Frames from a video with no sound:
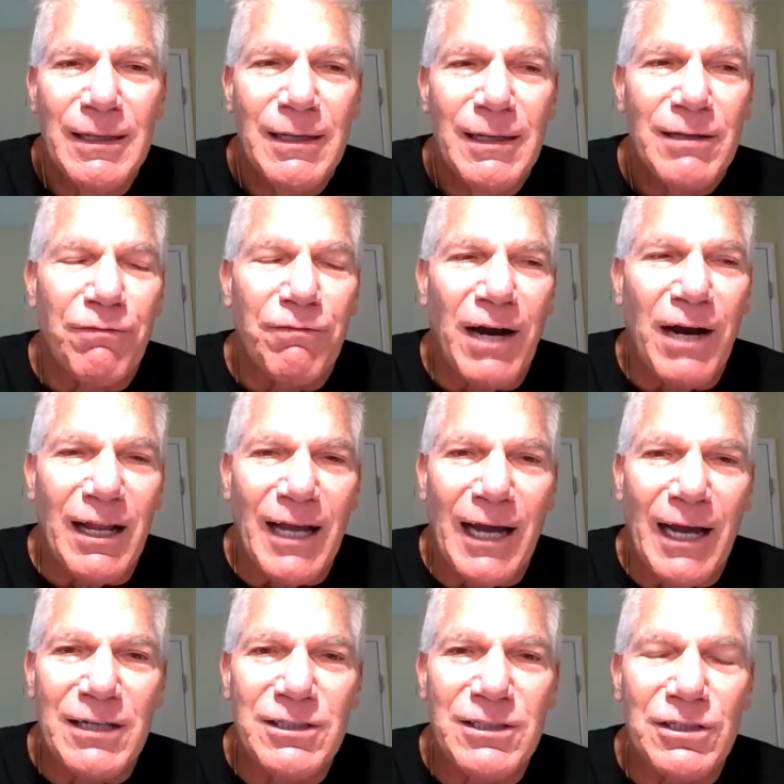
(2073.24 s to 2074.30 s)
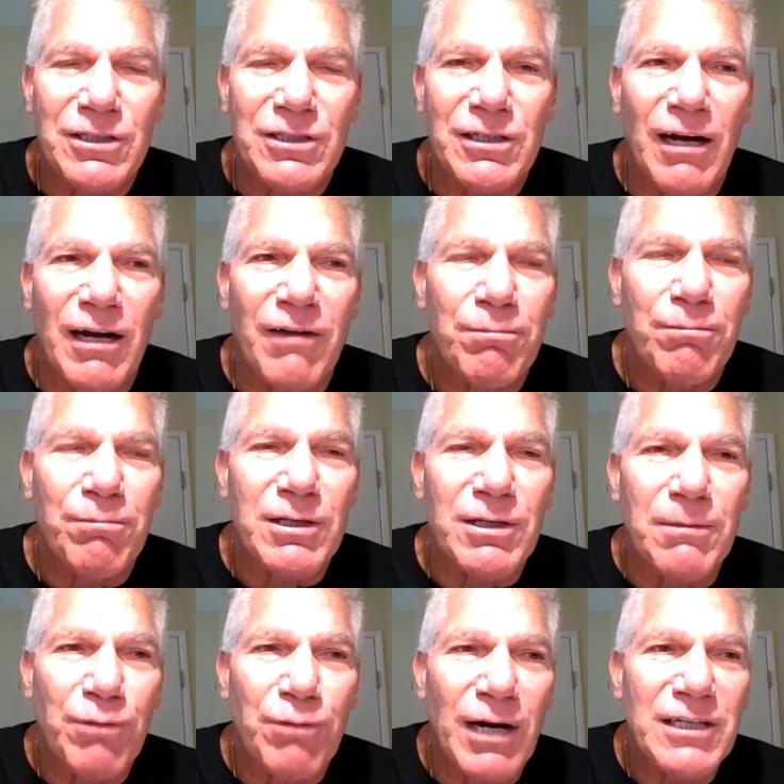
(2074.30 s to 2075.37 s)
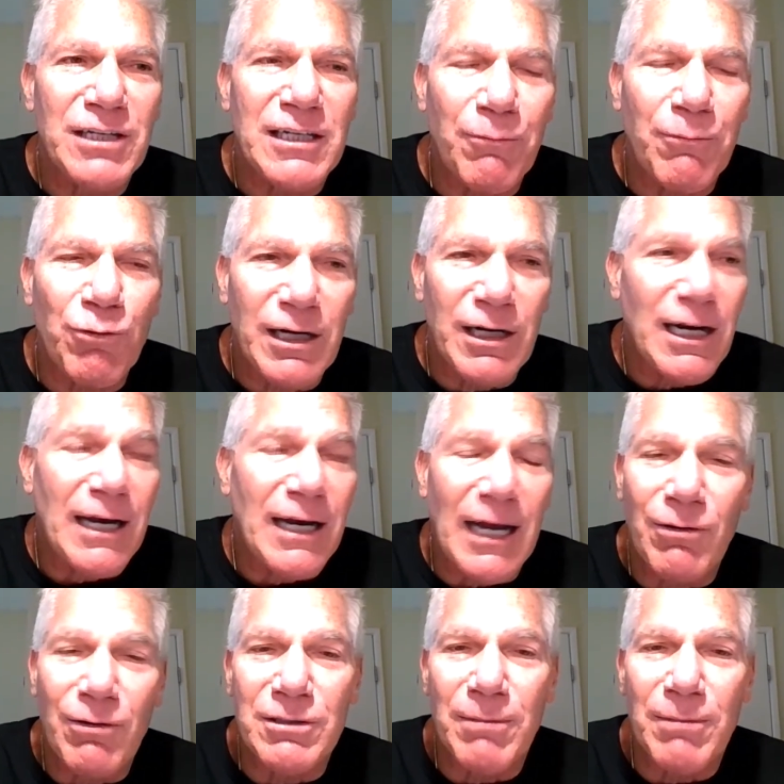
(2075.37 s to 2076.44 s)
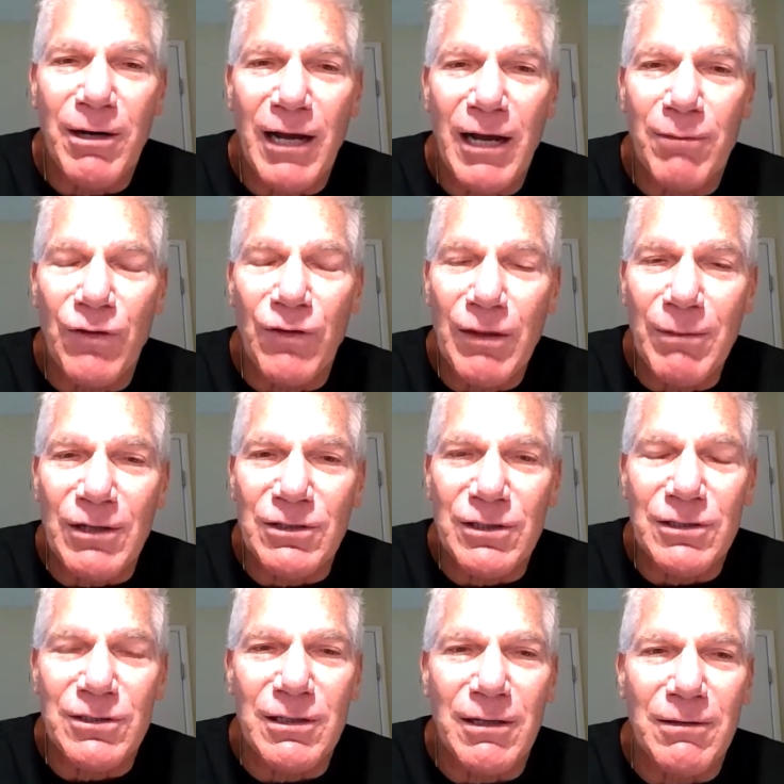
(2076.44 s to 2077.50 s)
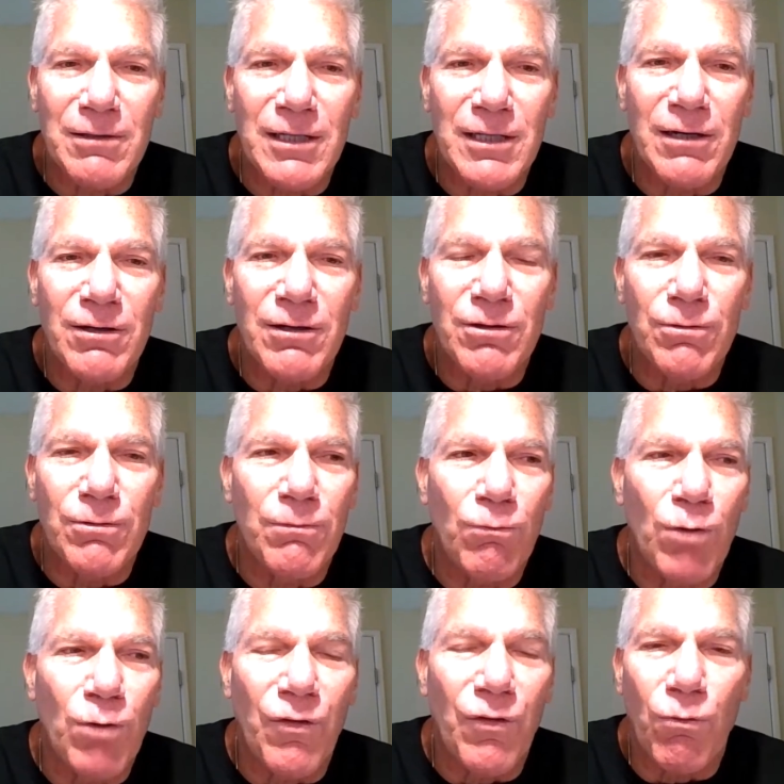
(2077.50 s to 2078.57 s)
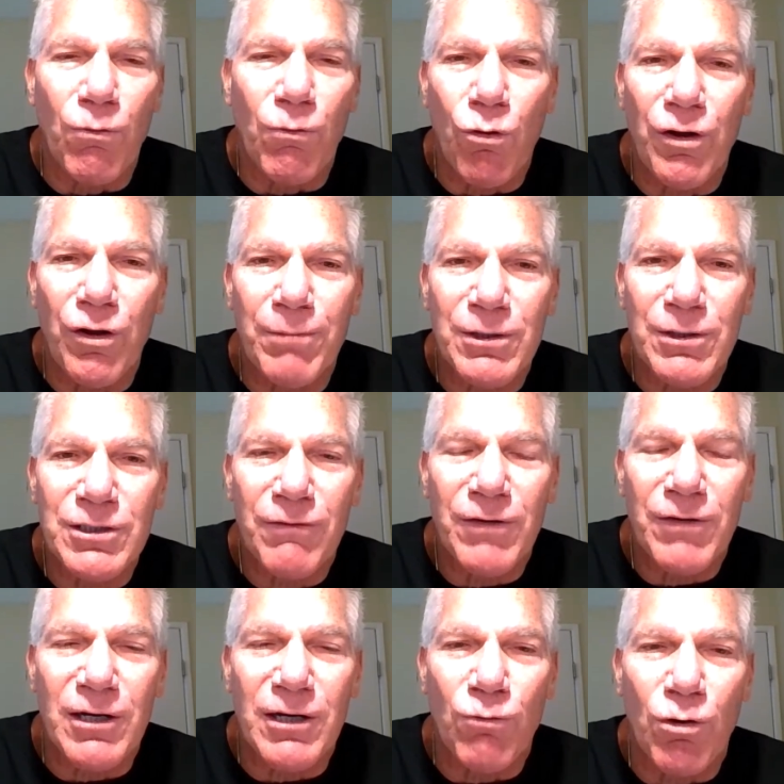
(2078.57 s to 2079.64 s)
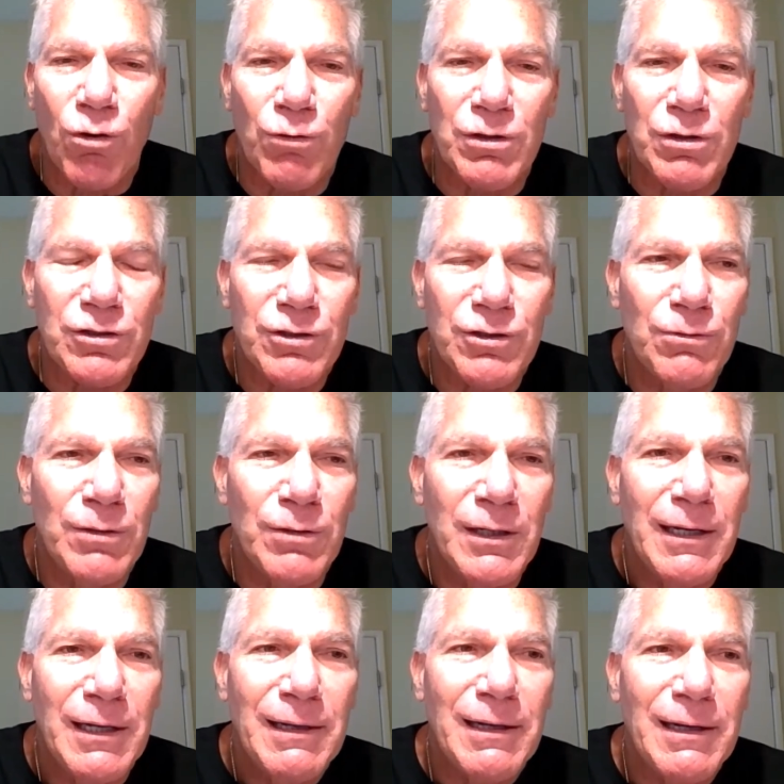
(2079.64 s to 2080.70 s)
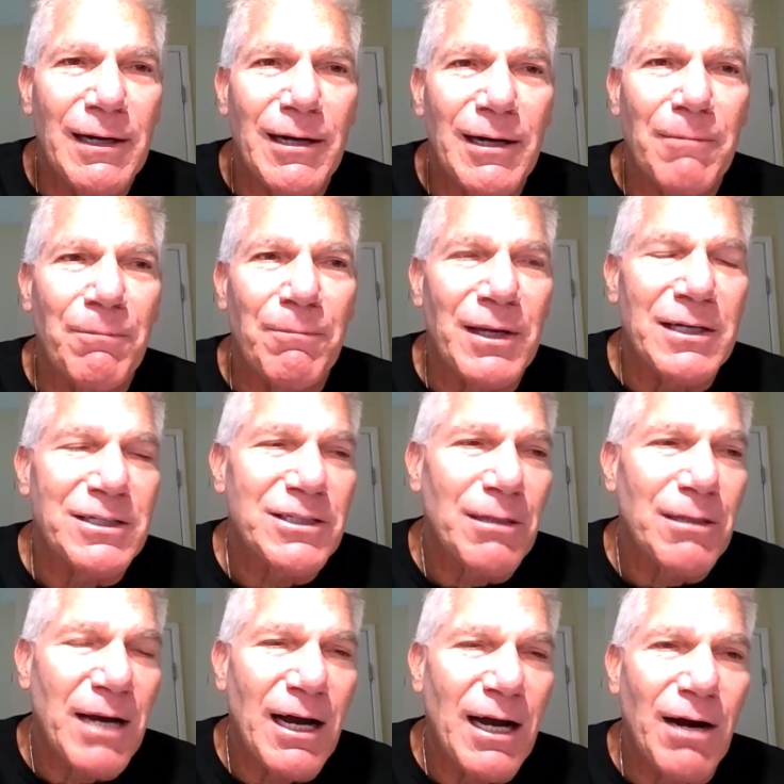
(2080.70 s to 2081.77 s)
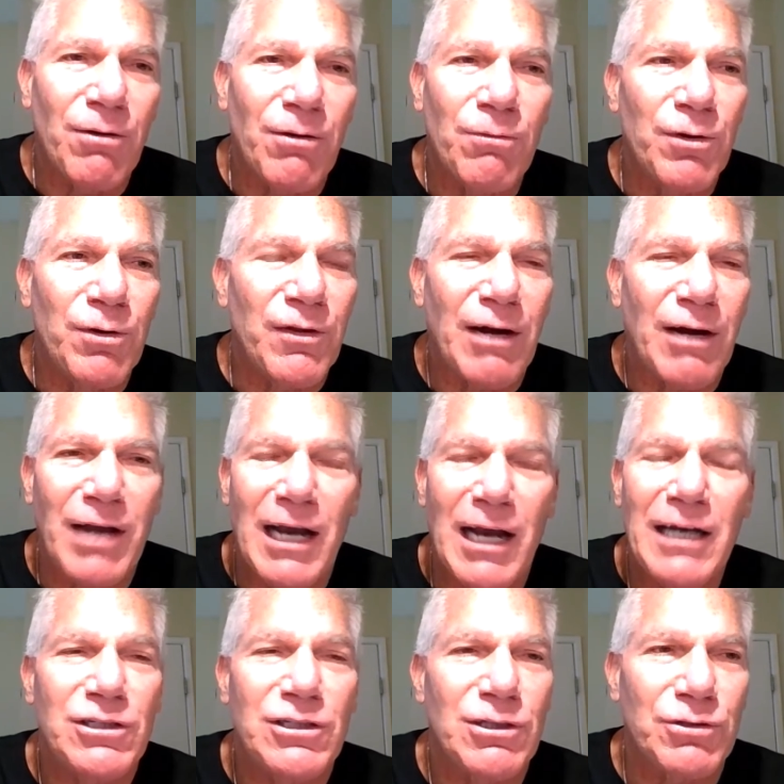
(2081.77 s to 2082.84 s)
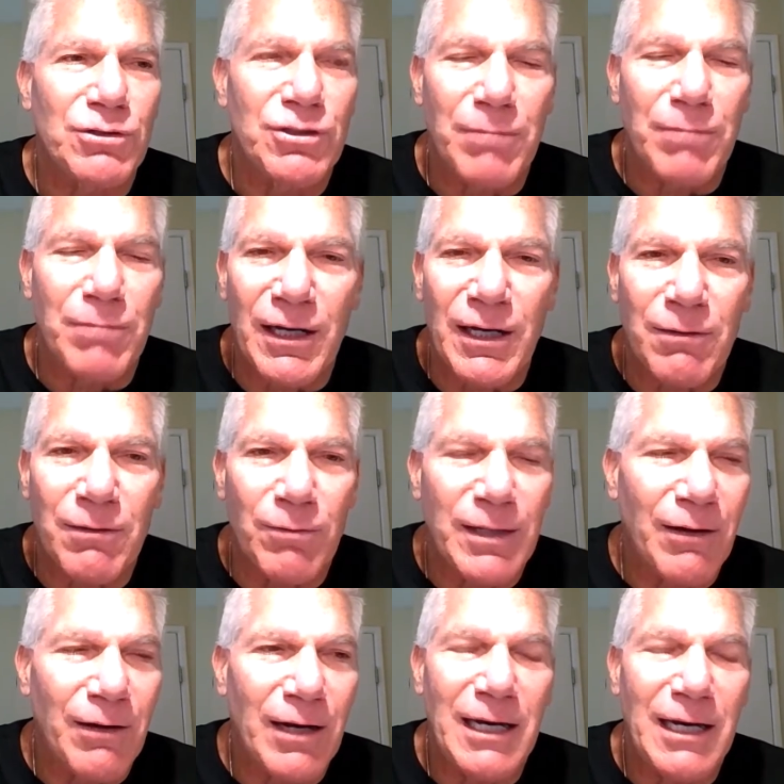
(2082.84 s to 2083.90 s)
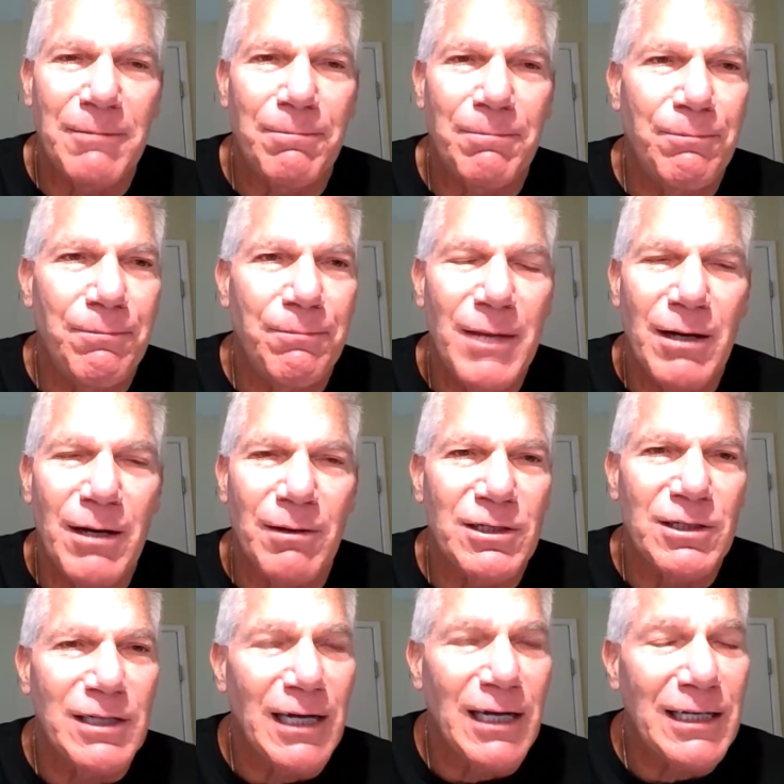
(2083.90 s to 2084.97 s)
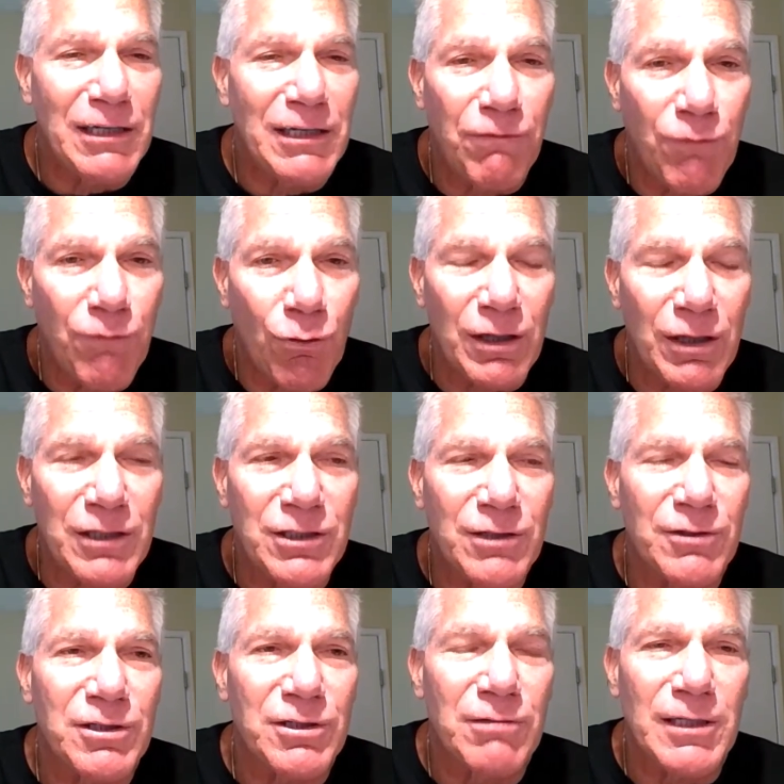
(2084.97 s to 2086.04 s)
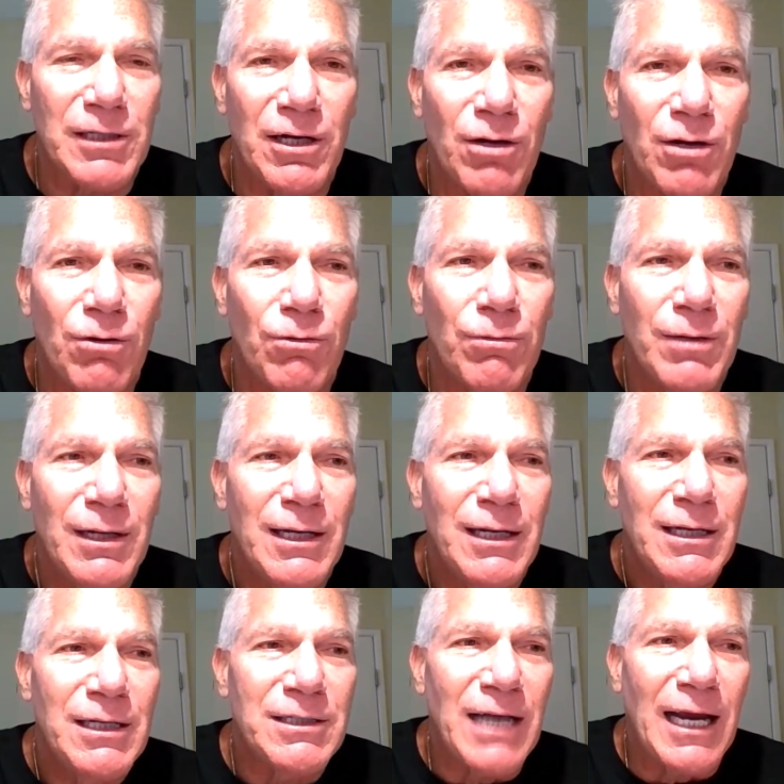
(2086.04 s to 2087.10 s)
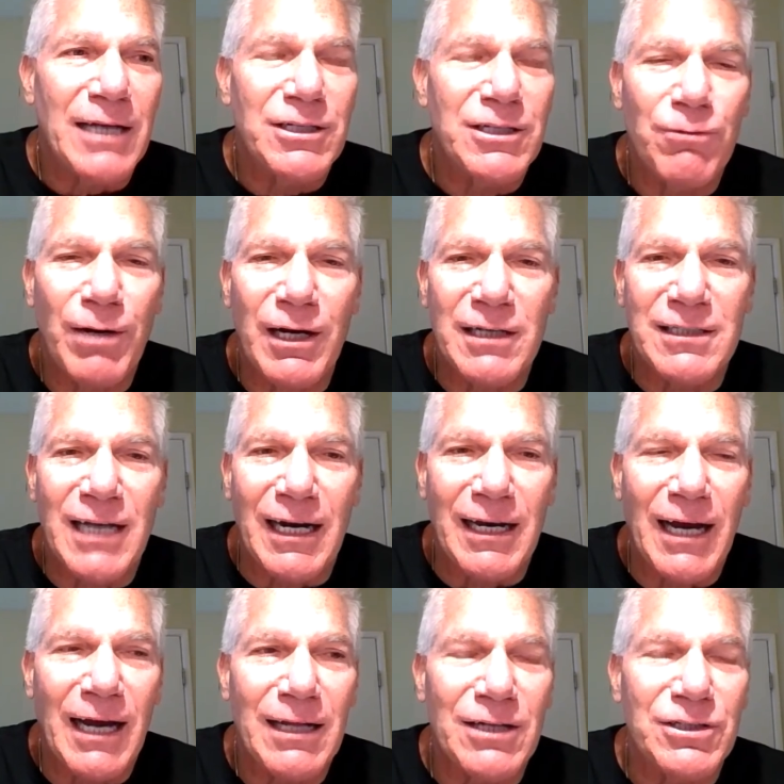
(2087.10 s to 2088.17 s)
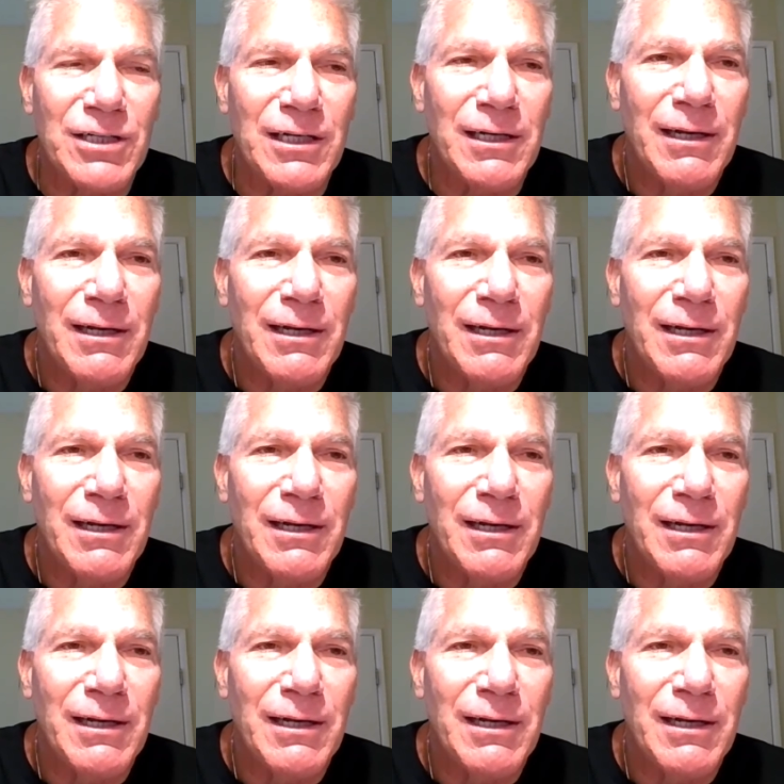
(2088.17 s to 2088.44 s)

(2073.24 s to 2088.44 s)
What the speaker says: final edits and stuff, but the project I'm working on now is about Admiral Nimitz, this leader who won the war in the Pacific in World War II, and somehow without any social media, without any, this 1940, so there's really no antiquated technology,